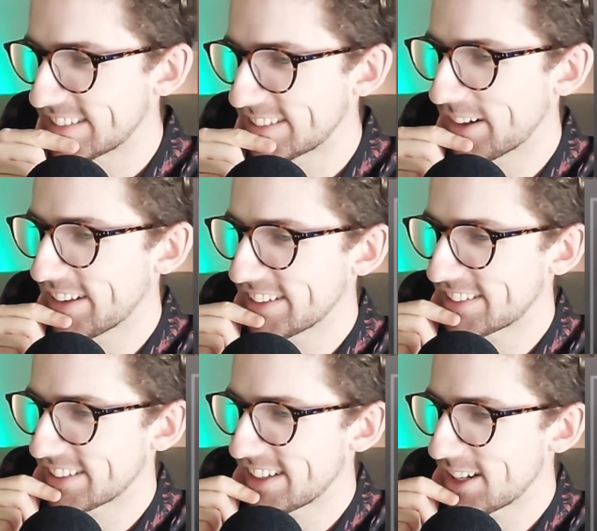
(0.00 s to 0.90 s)

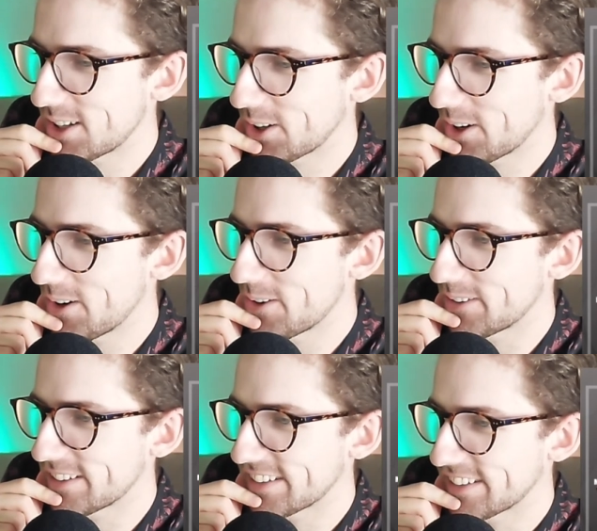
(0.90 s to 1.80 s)
Wellington need to
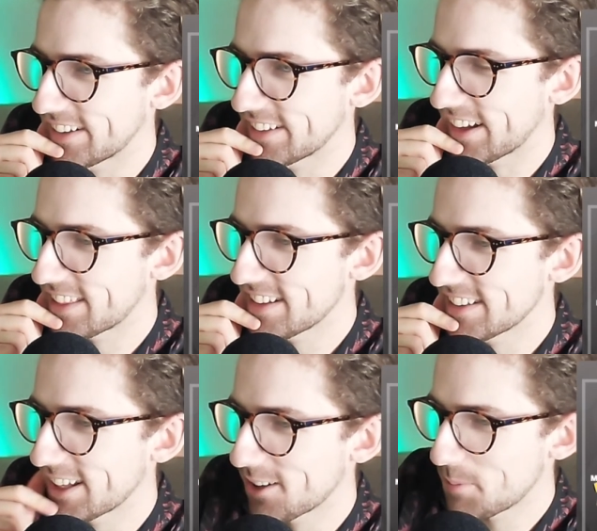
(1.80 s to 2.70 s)
go. I think
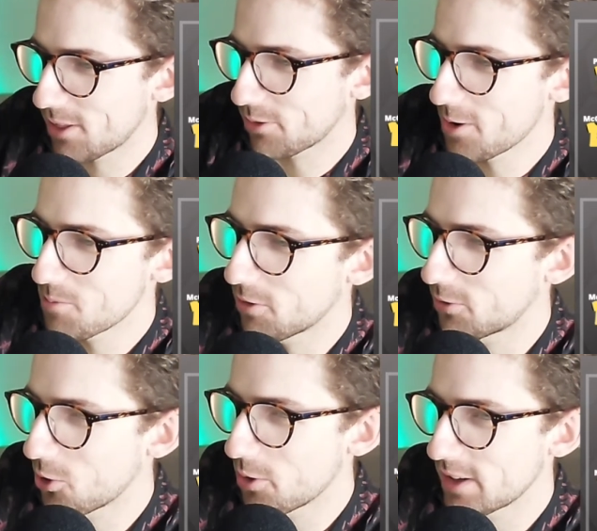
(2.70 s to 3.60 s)
they're going to be throwing more
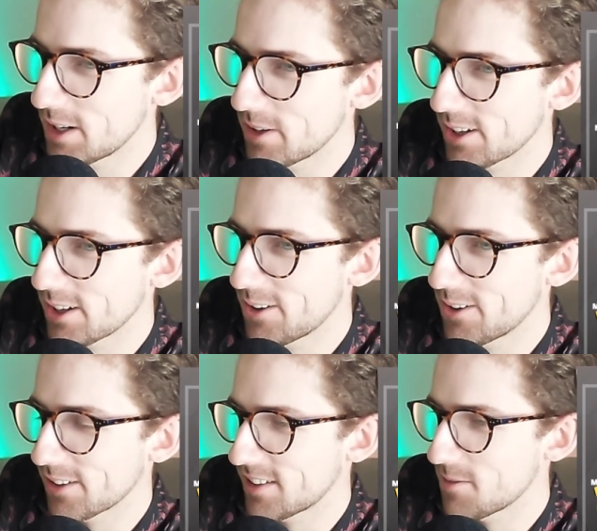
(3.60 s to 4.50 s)
forward. Here we go.
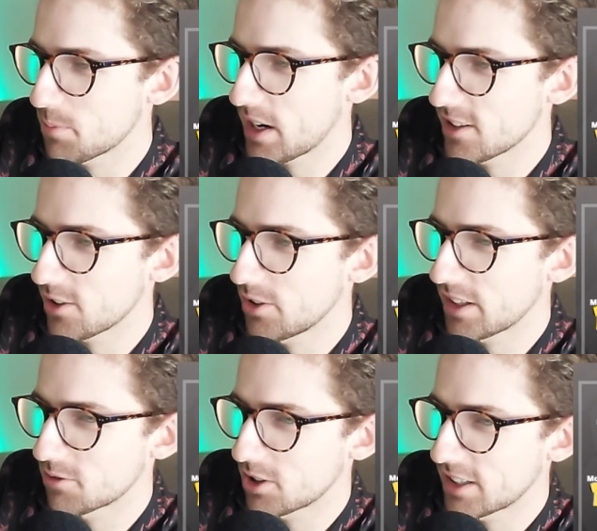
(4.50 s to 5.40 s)
Look at Tim Payne go
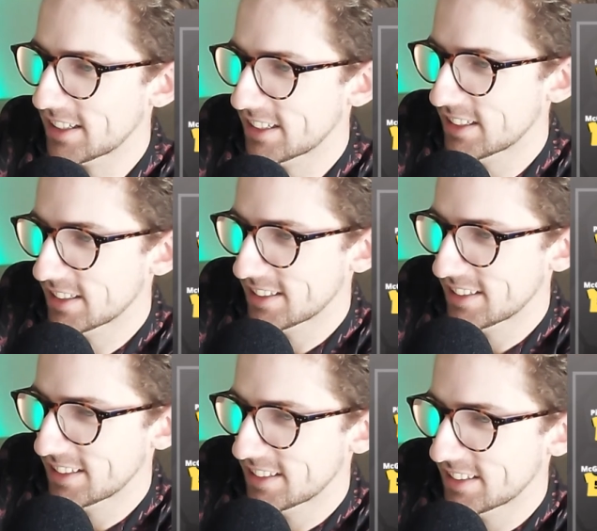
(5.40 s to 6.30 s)
down the right.
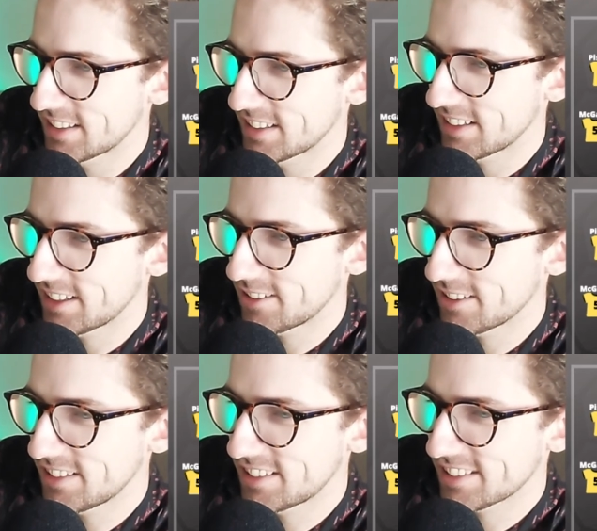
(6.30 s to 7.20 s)
There
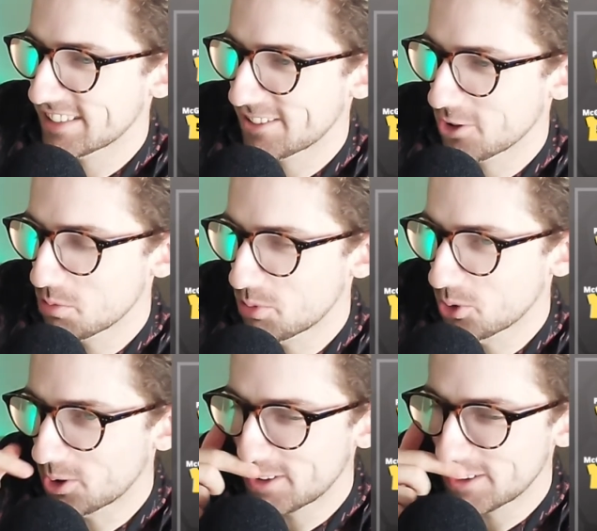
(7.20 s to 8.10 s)
he is on the
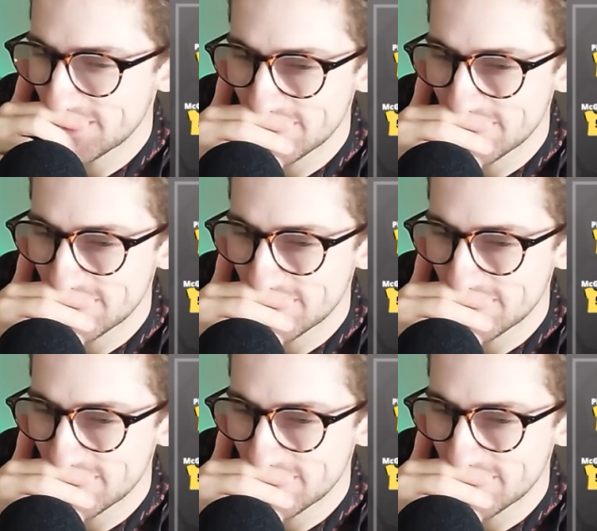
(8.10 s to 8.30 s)
ball.